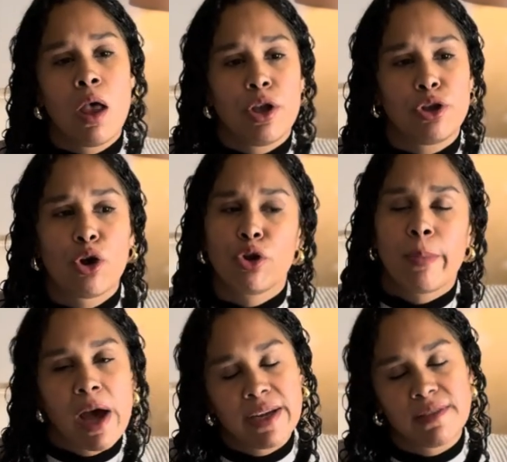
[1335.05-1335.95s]
you know, your
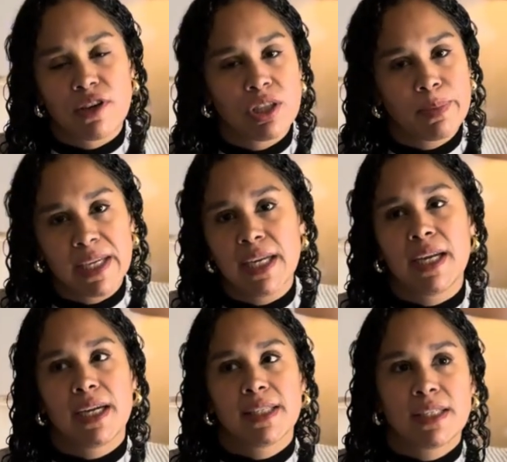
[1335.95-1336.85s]
body is very depleted
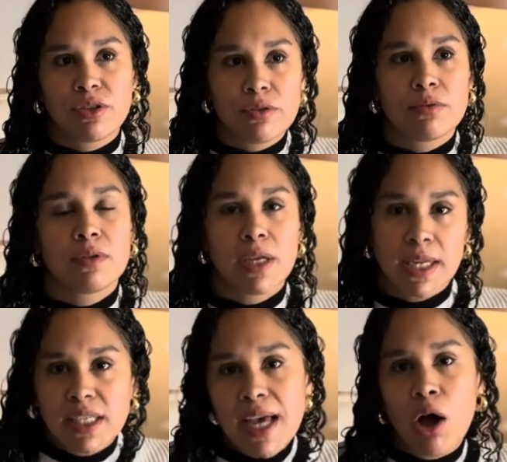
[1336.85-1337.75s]
and it
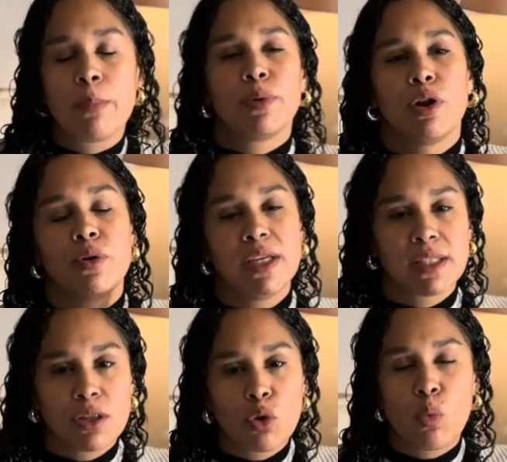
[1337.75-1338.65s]
needs help, you know, it needs a
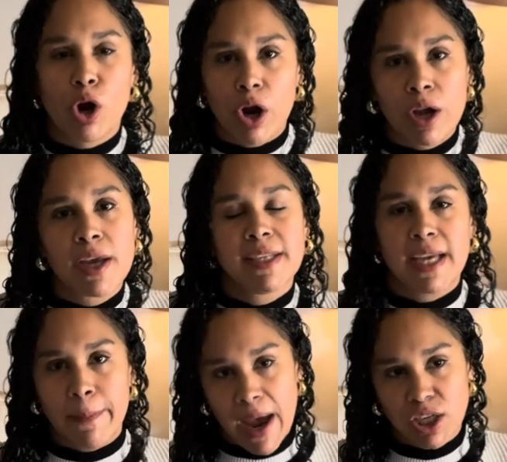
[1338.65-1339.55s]
little work to
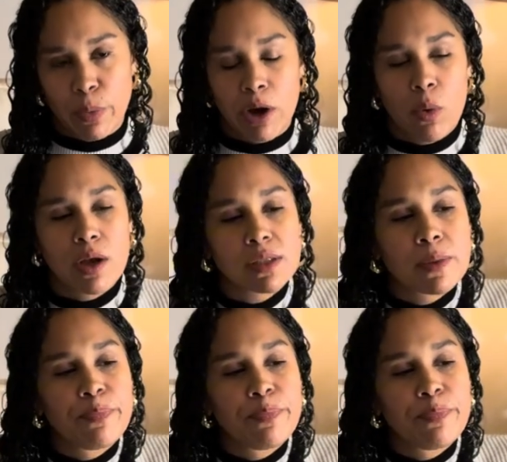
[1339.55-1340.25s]
get back to where it was.